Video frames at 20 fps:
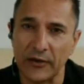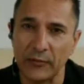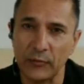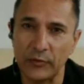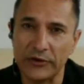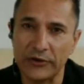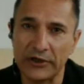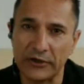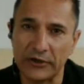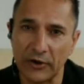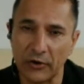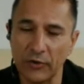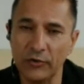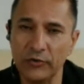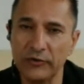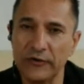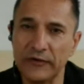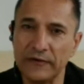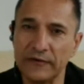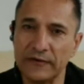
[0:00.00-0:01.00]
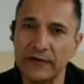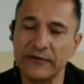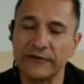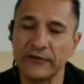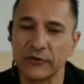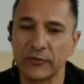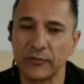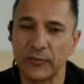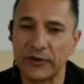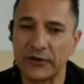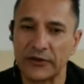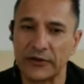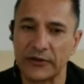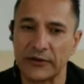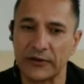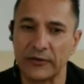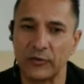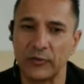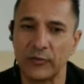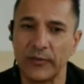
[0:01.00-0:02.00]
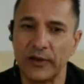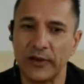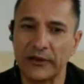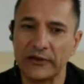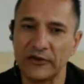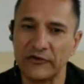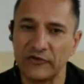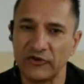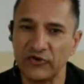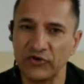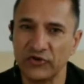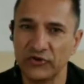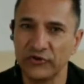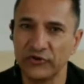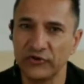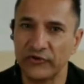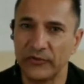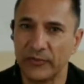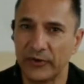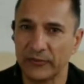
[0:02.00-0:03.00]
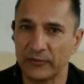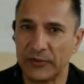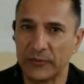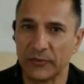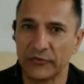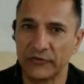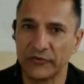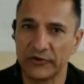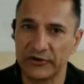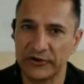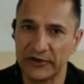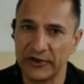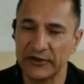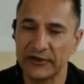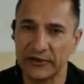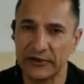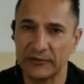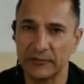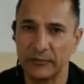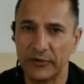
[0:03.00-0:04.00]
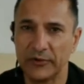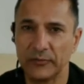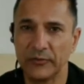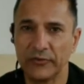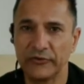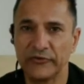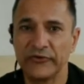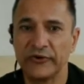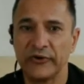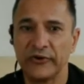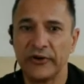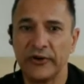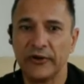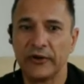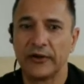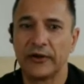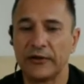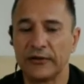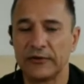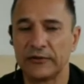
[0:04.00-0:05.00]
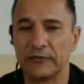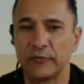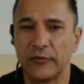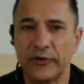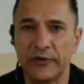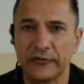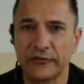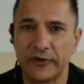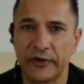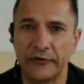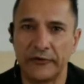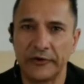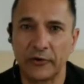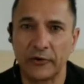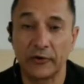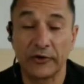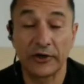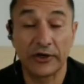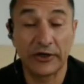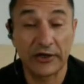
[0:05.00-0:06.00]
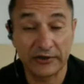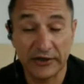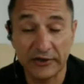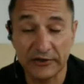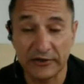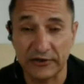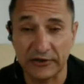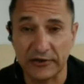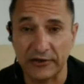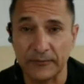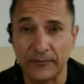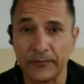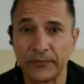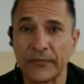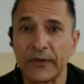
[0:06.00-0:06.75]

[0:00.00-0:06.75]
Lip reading: We decode these things automatically. We make decisions about people's intent and purpose and way of carrying on an identity.